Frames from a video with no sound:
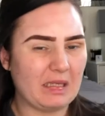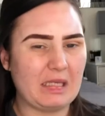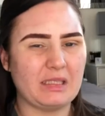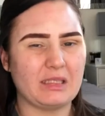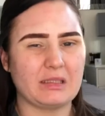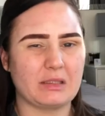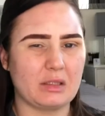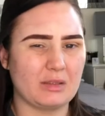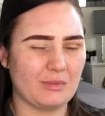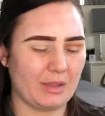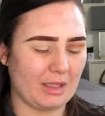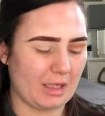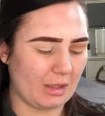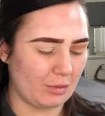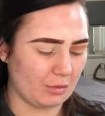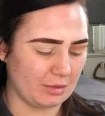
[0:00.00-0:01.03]
Please excuse my
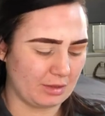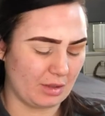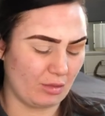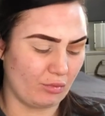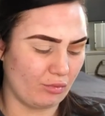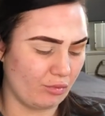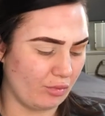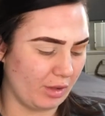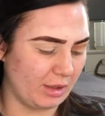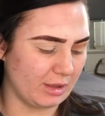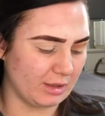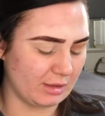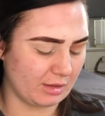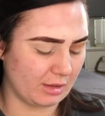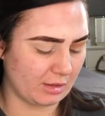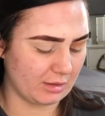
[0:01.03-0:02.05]
nails, they're really
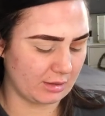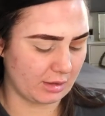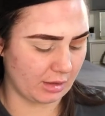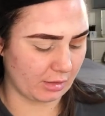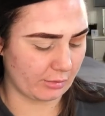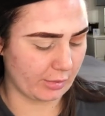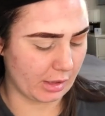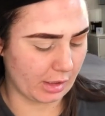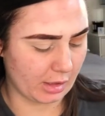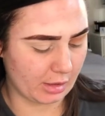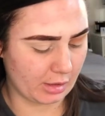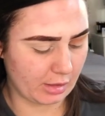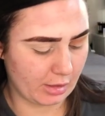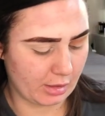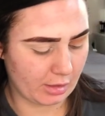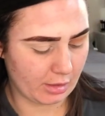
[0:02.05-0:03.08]
disgusting at the minute.
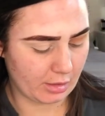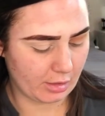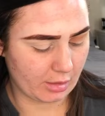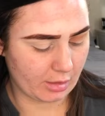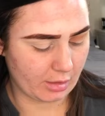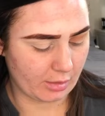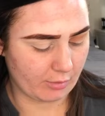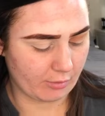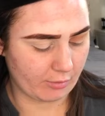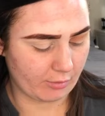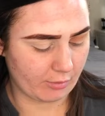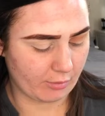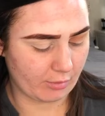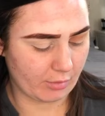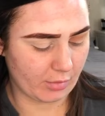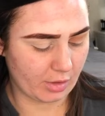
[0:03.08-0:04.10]
I
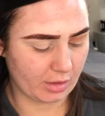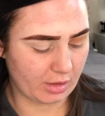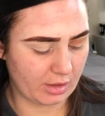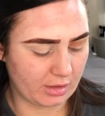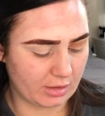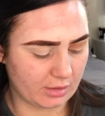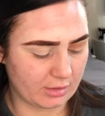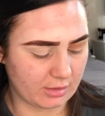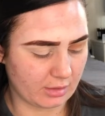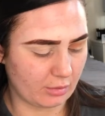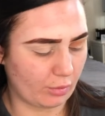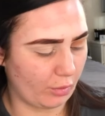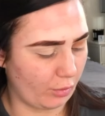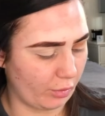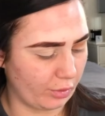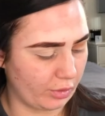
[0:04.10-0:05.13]
need to decide
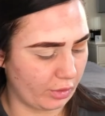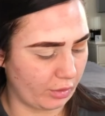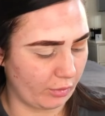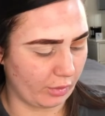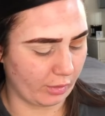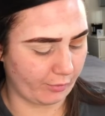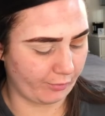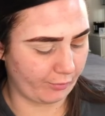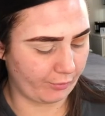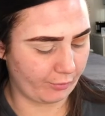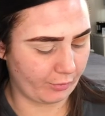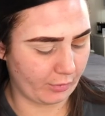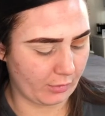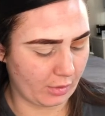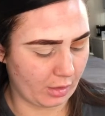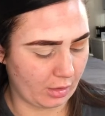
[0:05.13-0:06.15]
what I want to do with them.
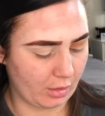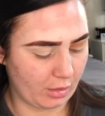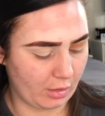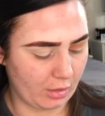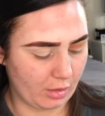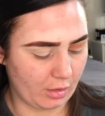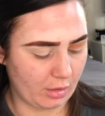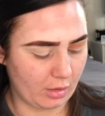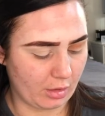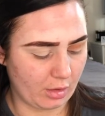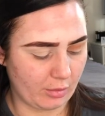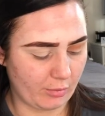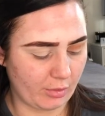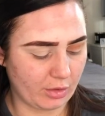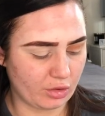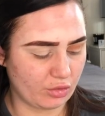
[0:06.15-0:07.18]

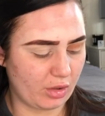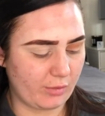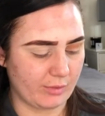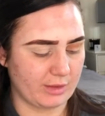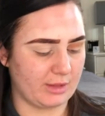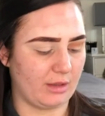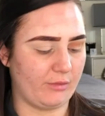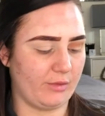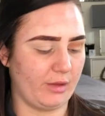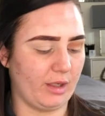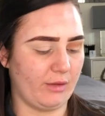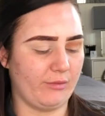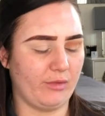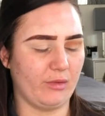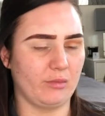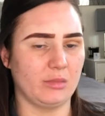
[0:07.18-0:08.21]
I might treat myself and
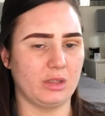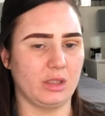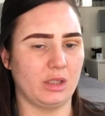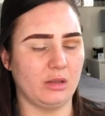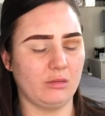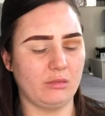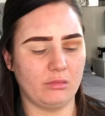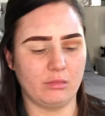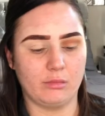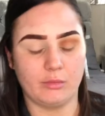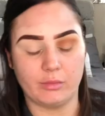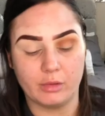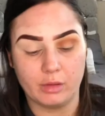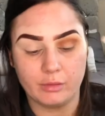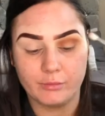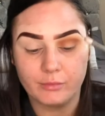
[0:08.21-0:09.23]
have them done,
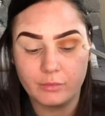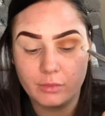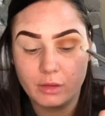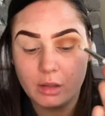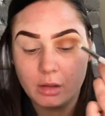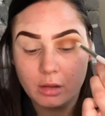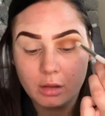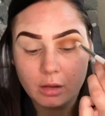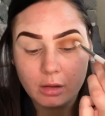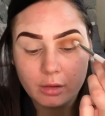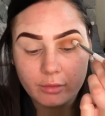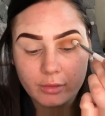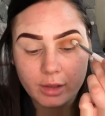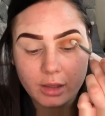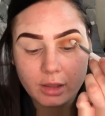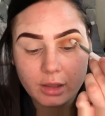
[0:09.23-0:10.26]
but
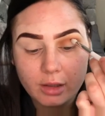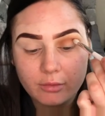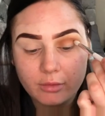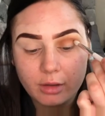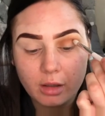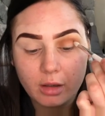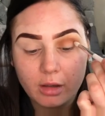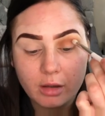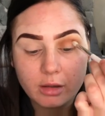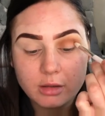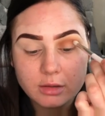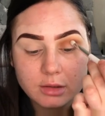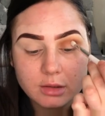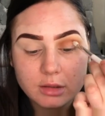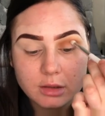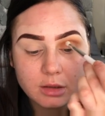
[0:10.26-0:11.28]
they never
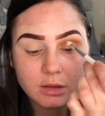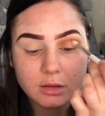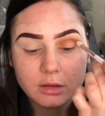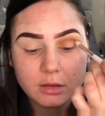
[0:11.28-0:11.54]
last.